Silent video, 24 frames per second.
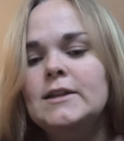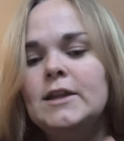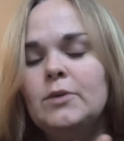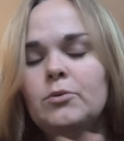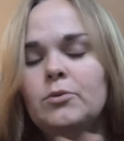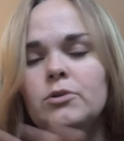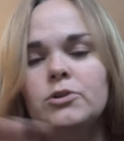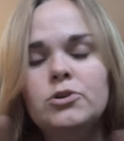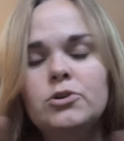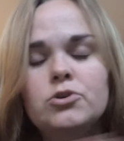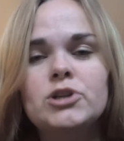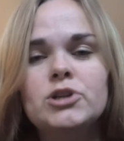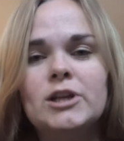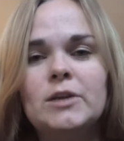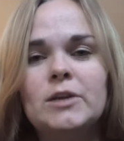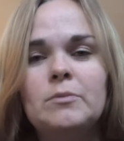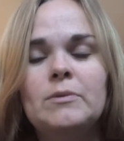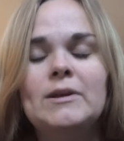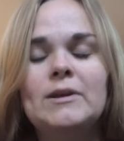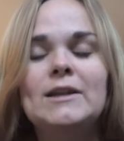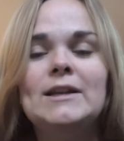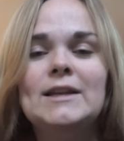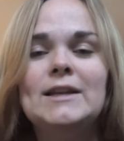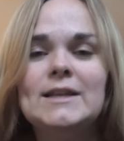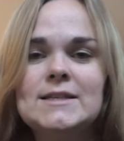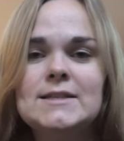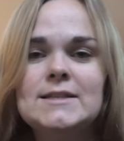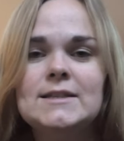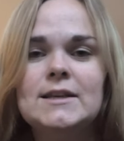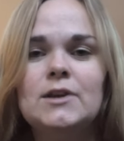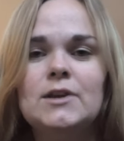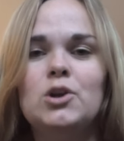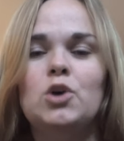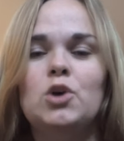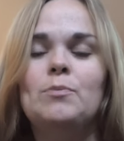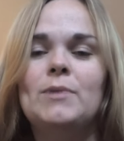They will usually be
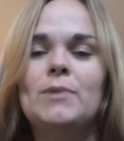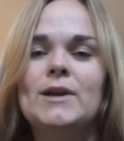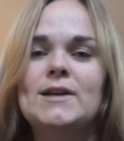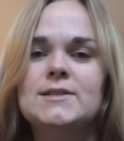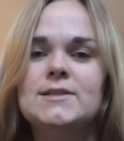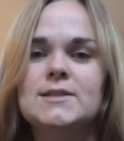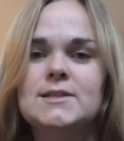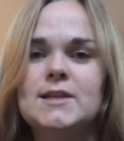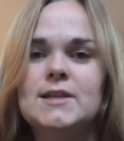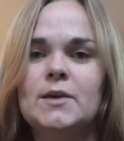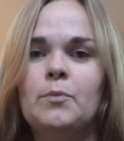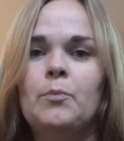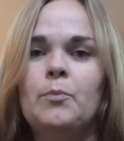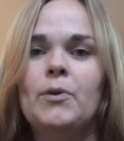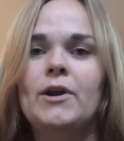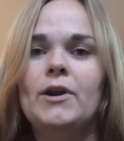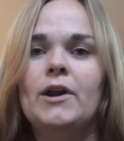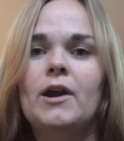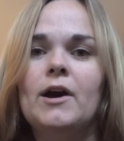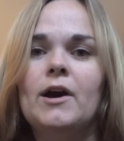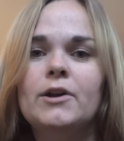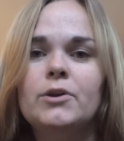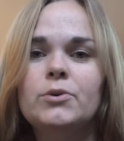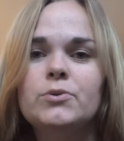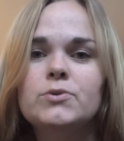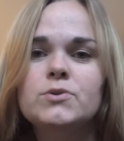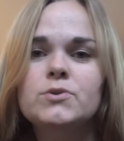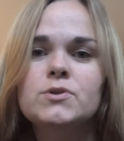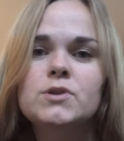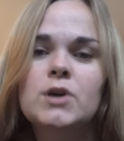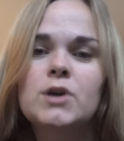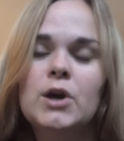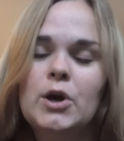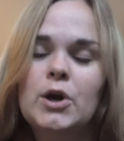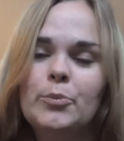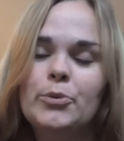listed on places like
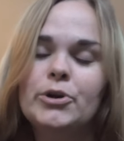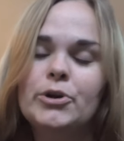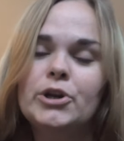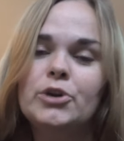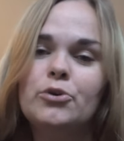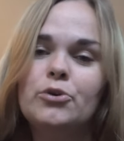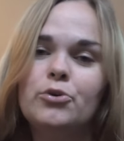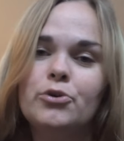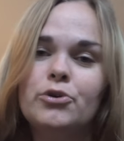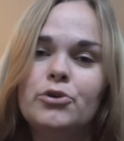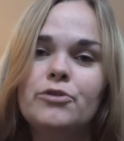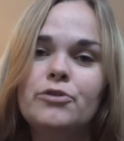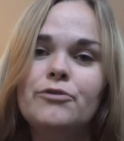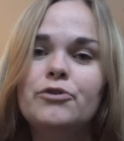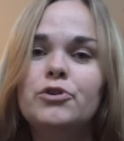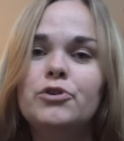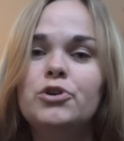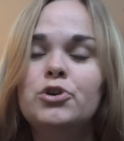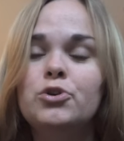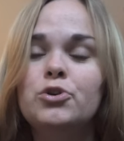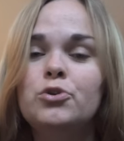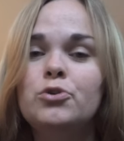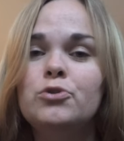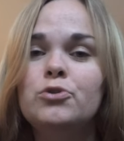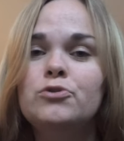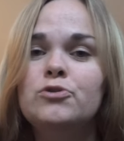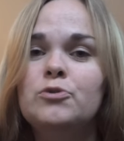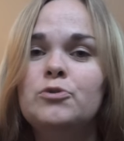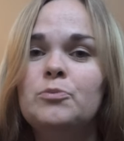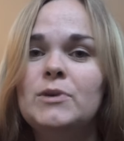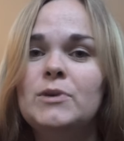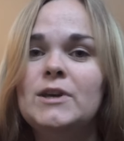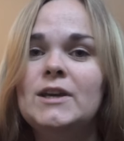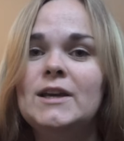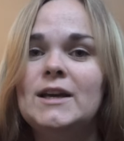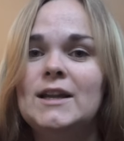Pararius, but in order for you
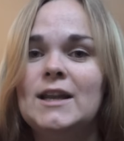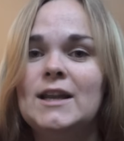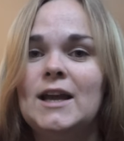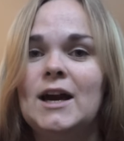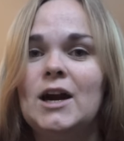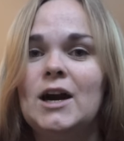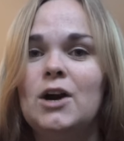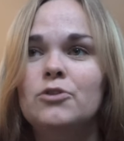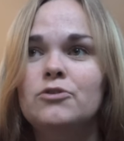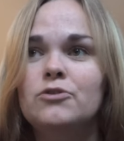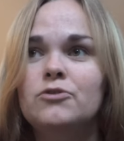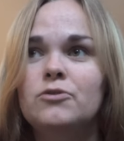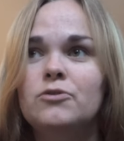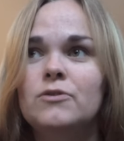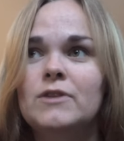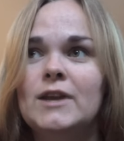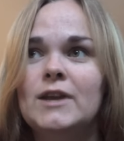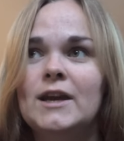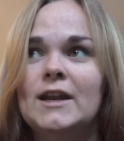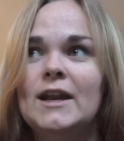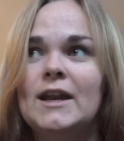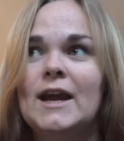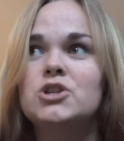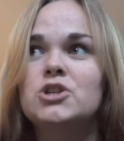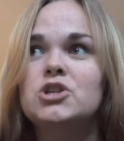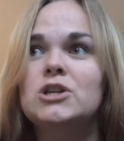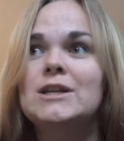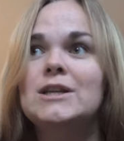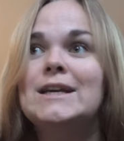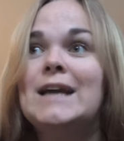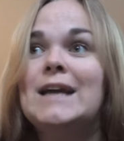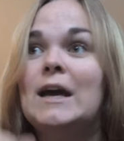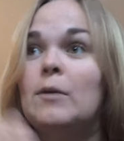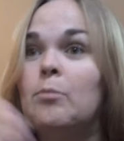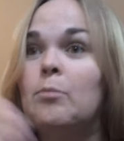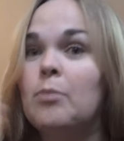to be allowed to then
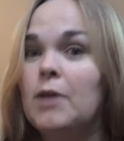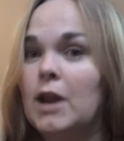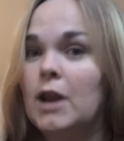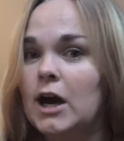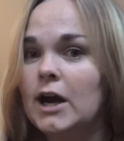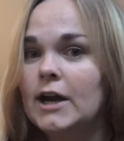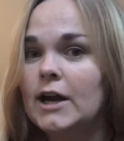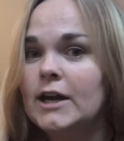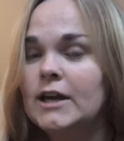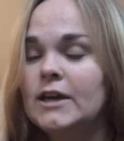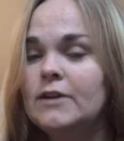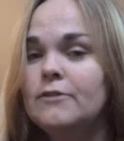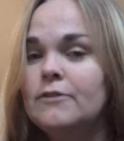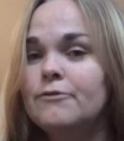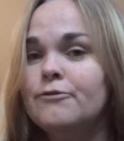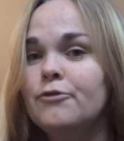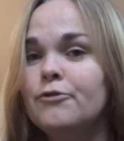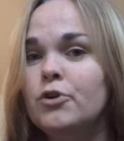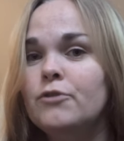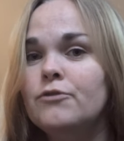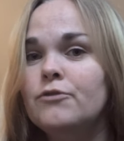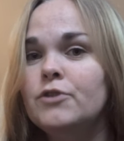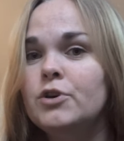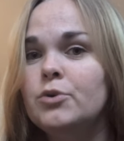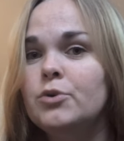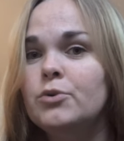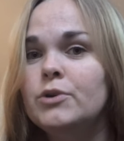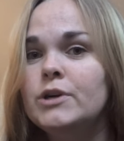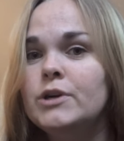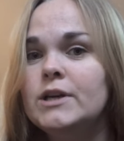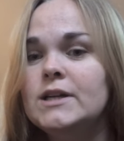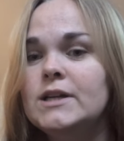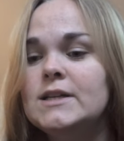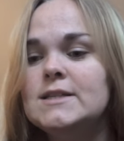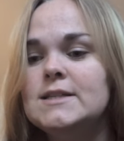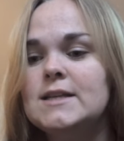actually apply for
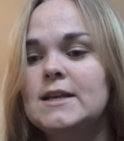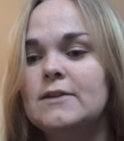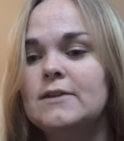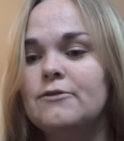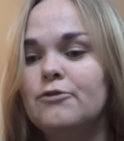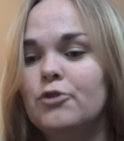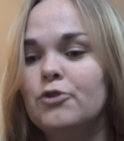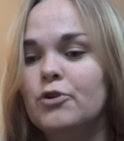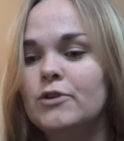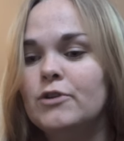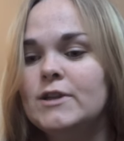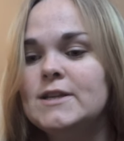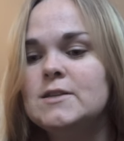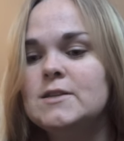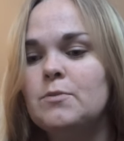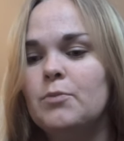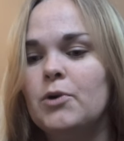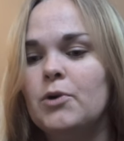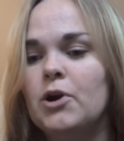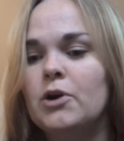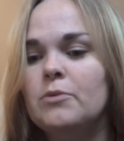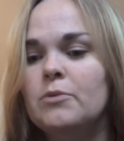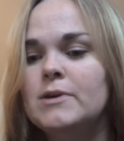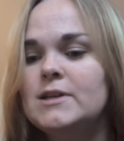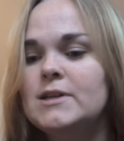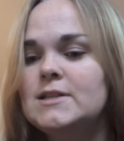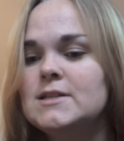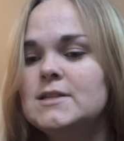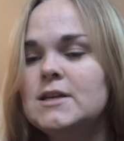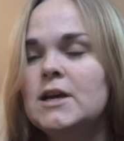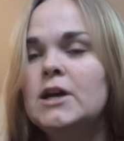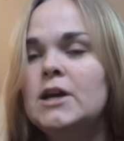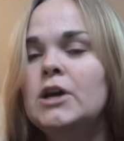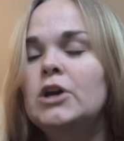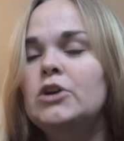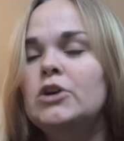viewings and for these
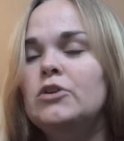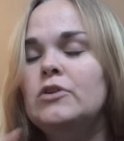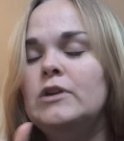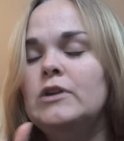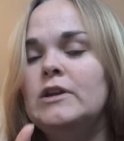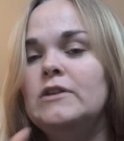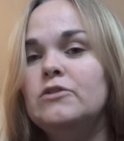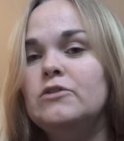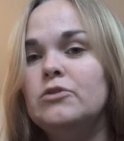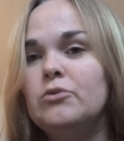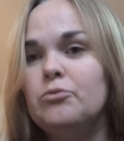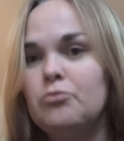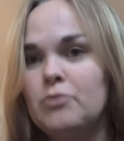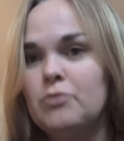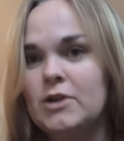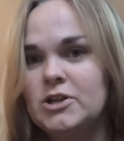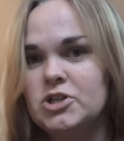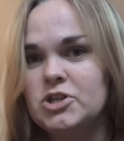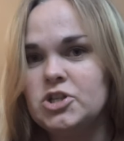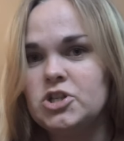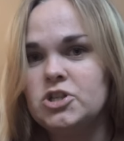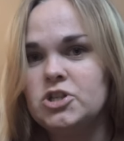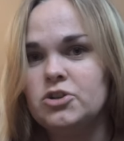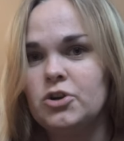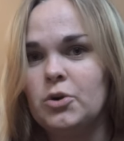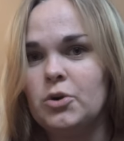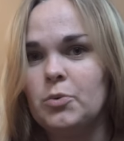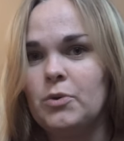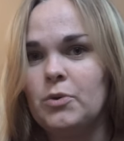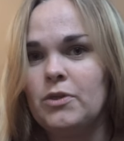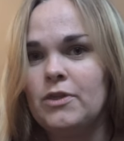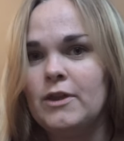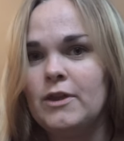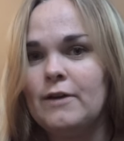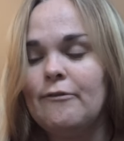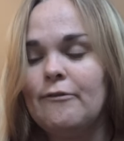apartments, you need to register
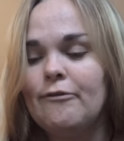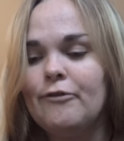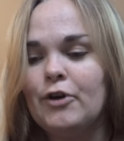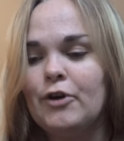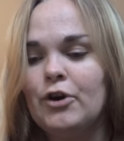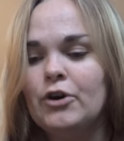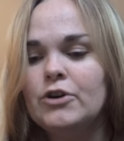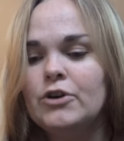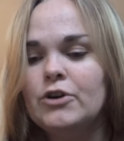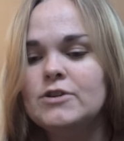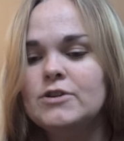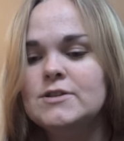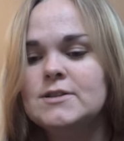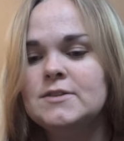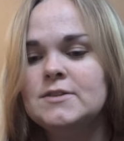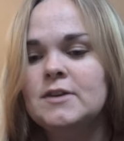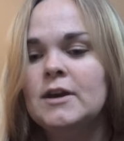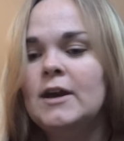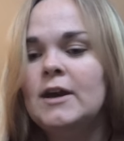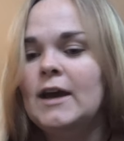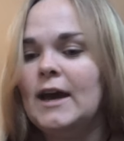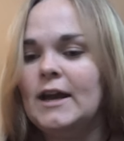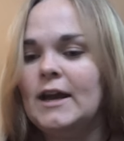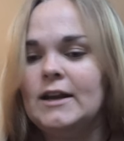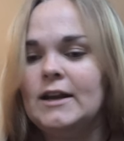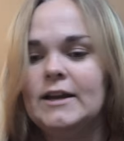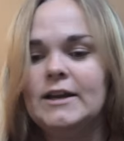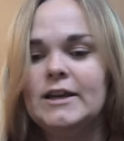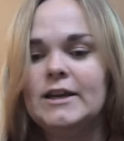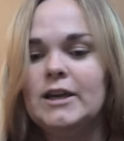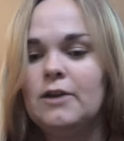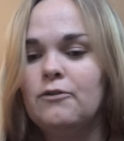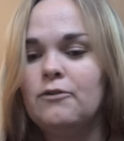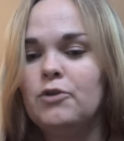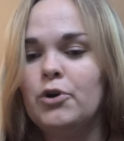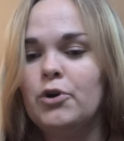with them first and
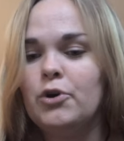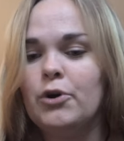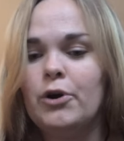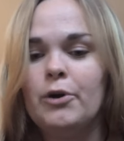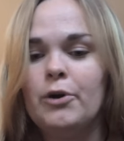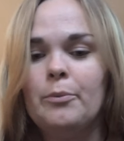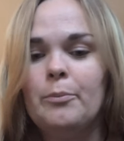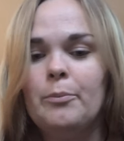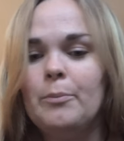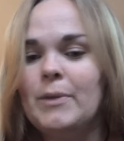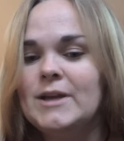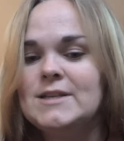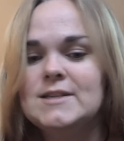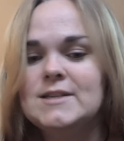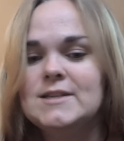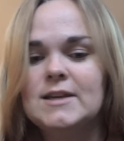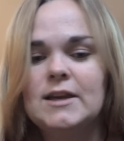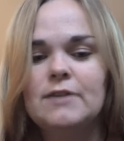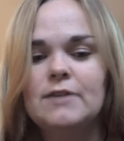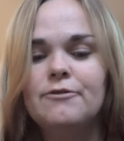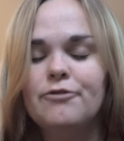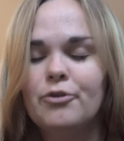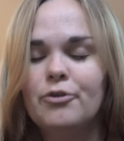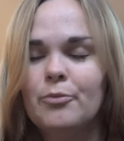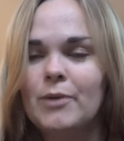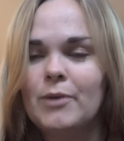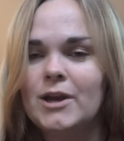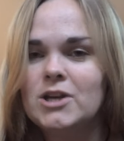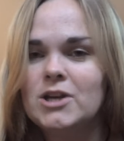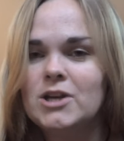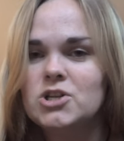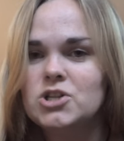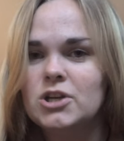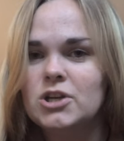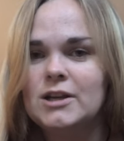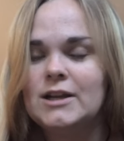like give your basic
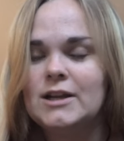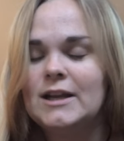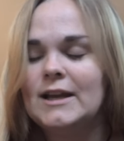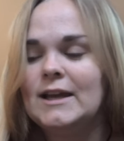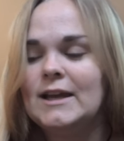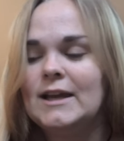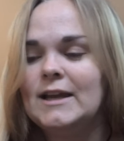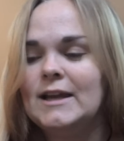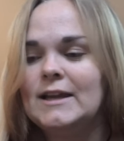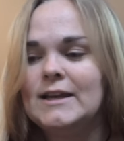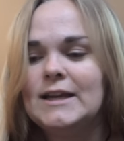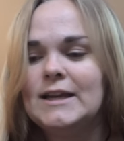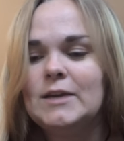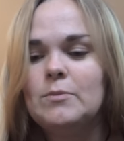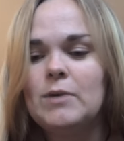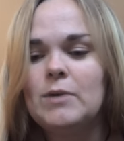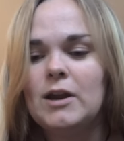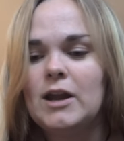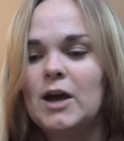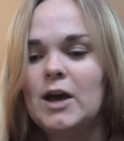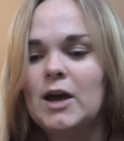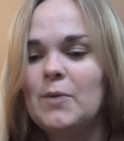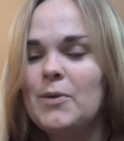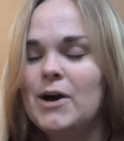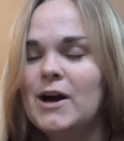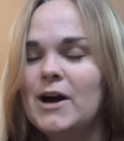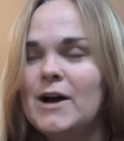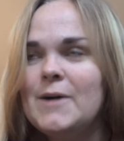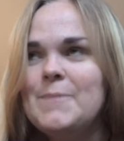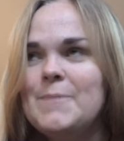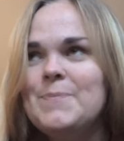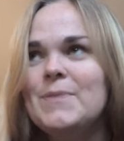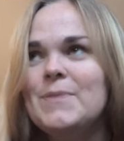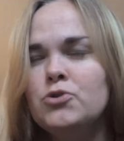information and libalaba.